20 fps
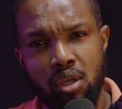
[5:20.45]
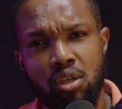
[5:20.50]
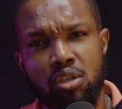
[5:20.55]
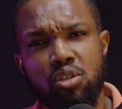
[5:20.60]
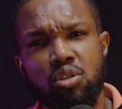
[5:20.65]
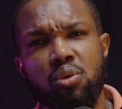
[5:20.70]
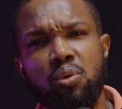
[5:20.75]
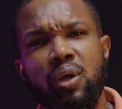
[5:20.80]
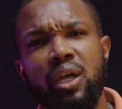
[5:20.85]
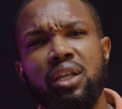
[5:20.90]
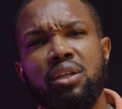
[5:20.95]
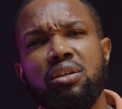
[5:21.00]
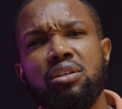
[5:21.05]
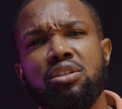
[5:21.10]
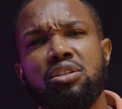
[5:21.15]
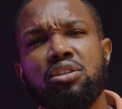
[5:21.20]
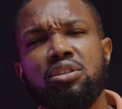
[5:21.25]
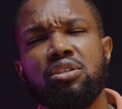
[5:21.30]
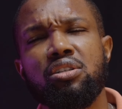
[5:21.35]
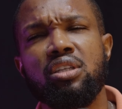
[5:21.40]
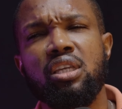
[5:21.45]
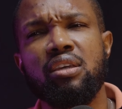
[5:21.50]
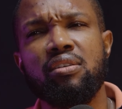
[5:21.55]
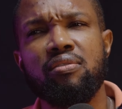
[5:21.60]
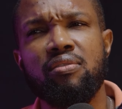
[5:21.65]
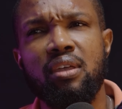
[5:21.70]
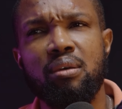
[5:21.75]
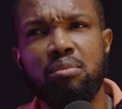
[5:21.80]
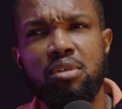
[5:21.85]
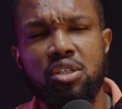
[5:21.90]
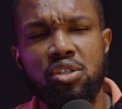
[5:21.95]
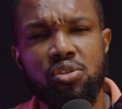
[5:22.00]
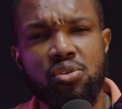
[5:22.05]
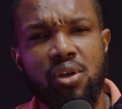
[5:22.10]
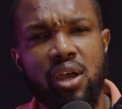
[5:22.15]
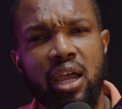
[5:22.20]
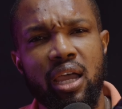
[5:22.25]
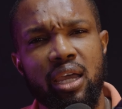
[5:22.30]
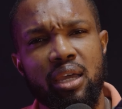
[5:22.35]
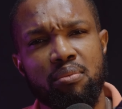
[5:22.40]
So why not just give them a
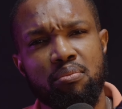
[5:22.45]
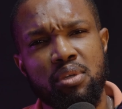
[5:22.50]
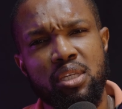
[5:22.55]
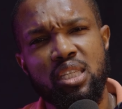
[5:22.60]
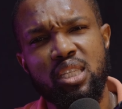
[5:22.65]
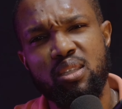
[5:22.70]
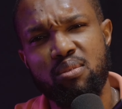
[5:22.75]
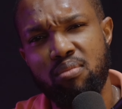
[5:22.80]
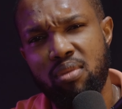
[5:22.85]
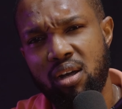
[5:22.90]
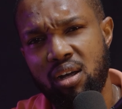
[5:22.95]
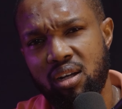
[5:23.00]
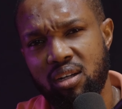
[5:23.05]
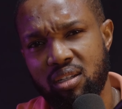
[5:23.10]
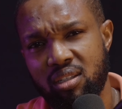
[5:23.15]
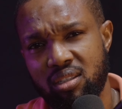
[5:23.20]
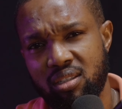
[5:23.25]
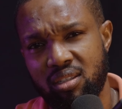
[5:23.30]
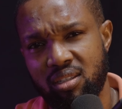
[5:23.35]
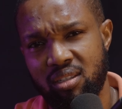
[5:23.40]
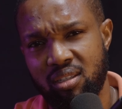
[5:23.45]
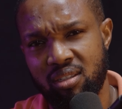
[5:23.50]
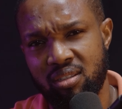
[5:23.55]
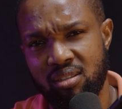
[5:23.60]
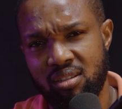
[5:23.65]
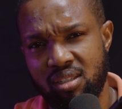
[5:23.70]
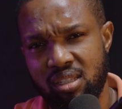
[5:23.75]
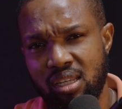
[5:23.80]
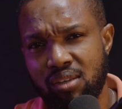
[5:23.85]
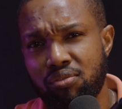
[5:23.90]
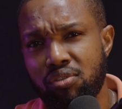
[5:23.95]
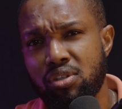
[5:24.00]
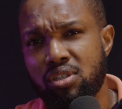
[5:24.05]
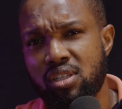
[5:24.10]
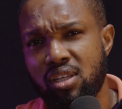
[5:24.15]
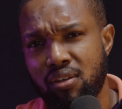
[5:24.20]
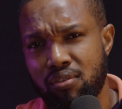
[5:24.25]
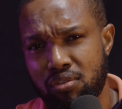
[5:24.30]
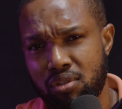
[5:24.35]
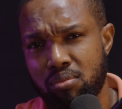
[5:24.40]
try? Be smart and save
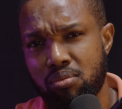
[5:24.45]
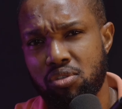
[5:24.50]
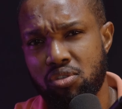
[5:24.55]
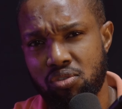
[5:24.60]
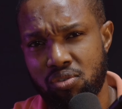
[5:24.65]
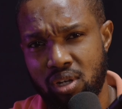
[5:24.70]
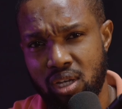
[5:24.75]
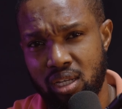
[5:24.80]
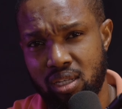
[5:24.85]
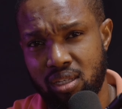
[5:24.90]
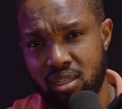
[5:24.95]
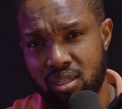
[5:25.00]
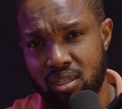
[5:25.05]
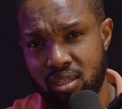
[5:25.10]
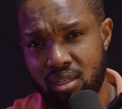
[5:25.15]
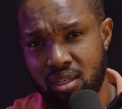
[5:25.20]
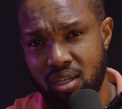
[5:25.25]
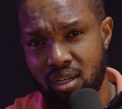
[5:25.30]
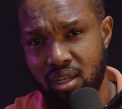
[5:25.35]
yourself some stress.